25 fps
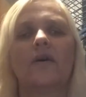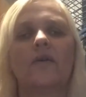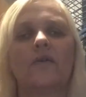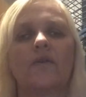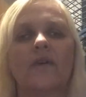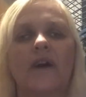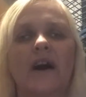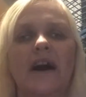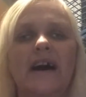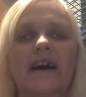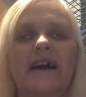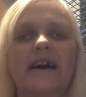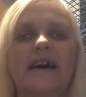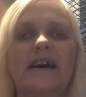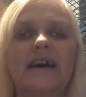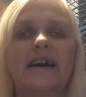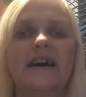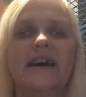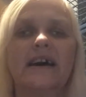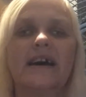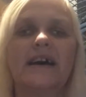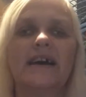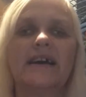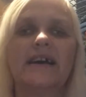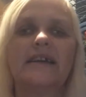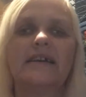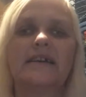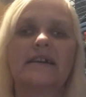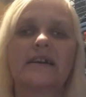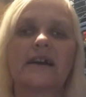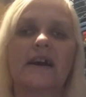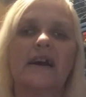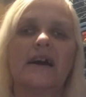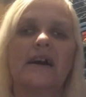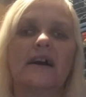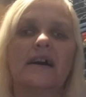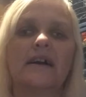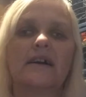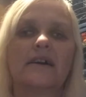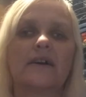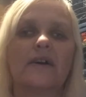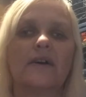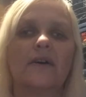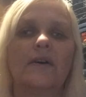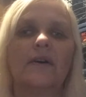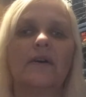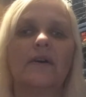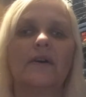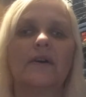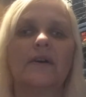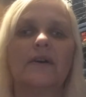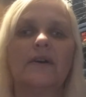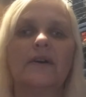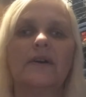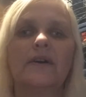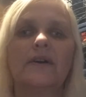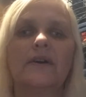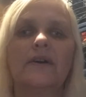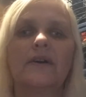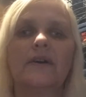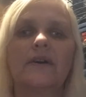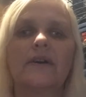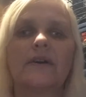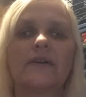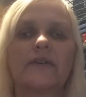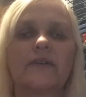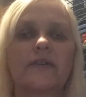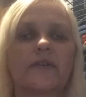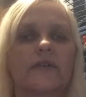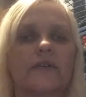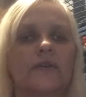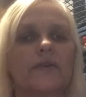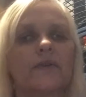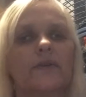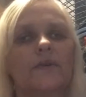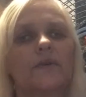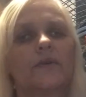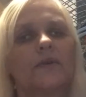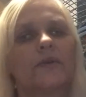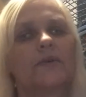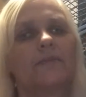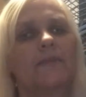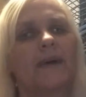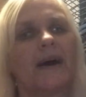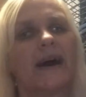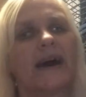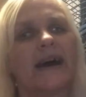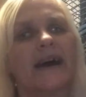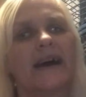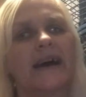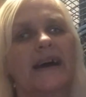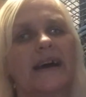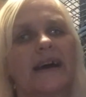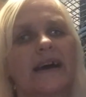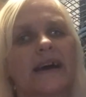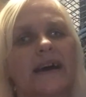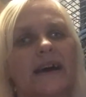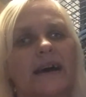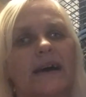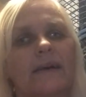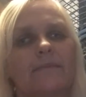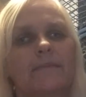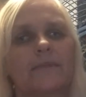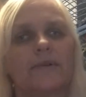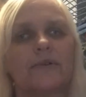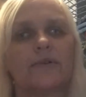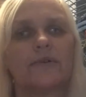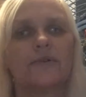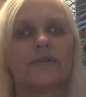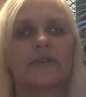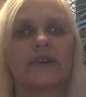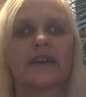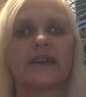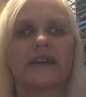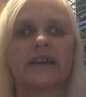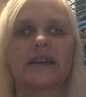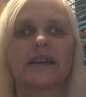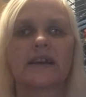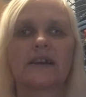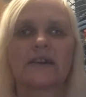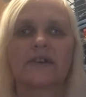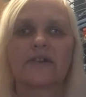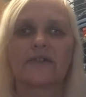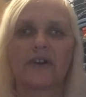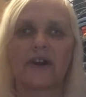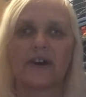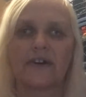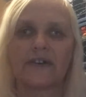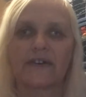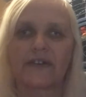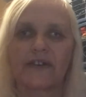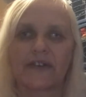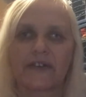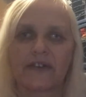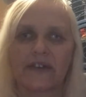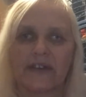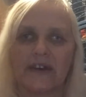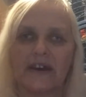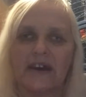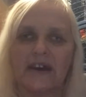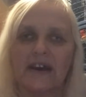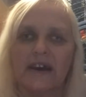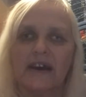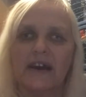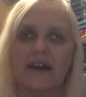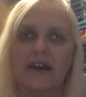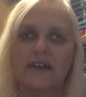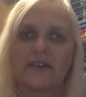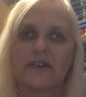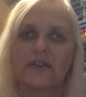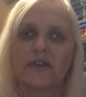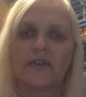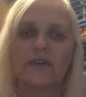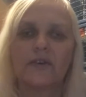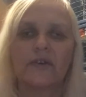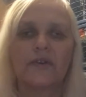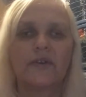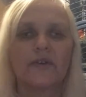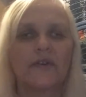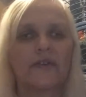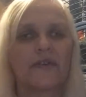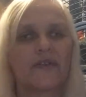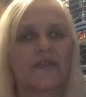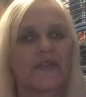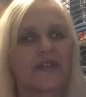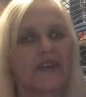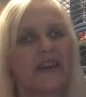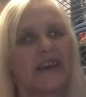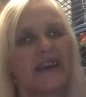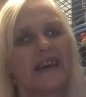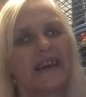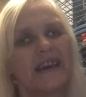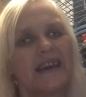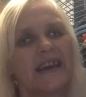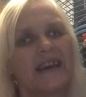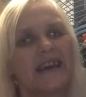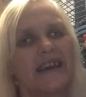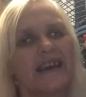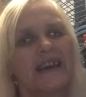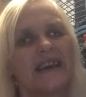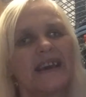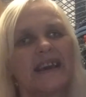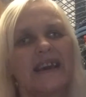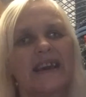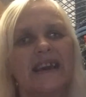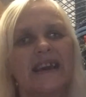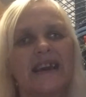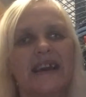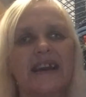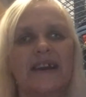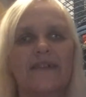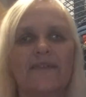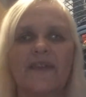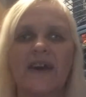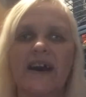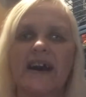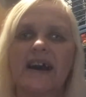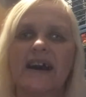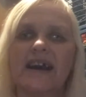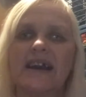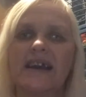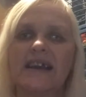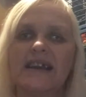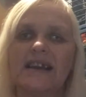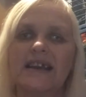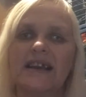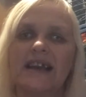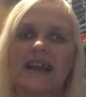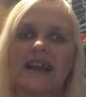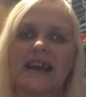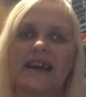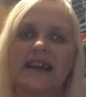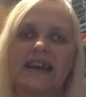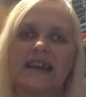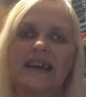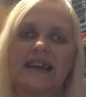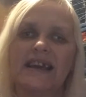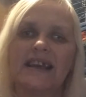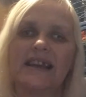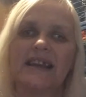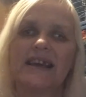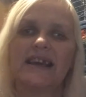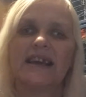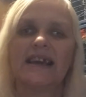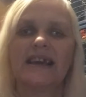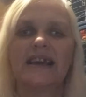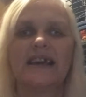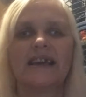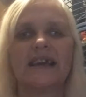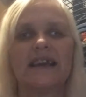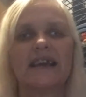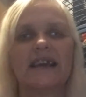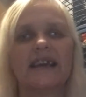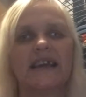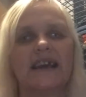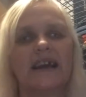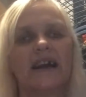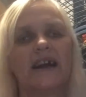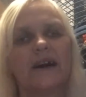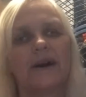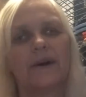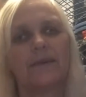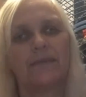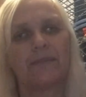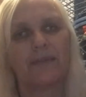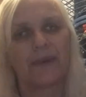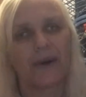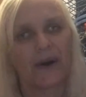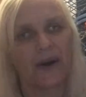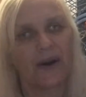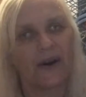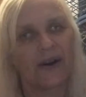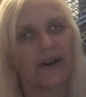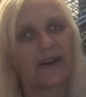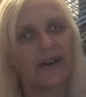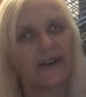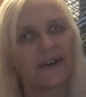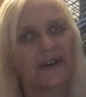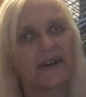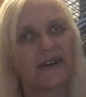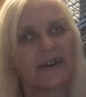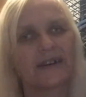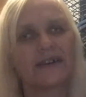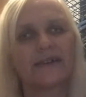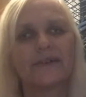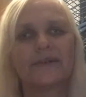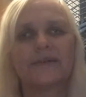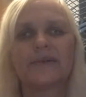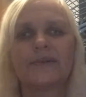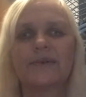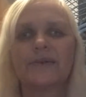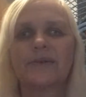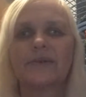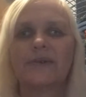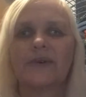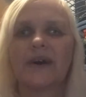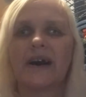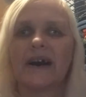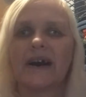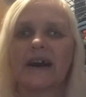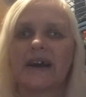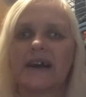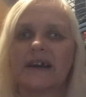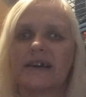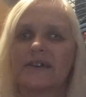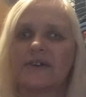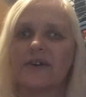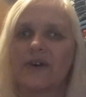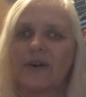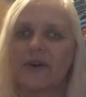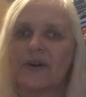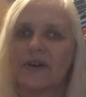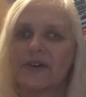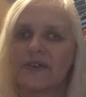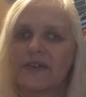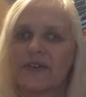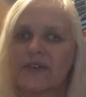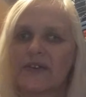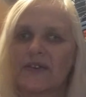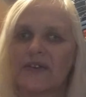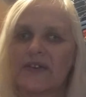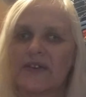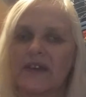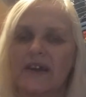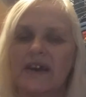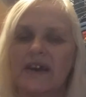"Ride a cock horse to Banbury Cross, to see a fine lady upon a white horse,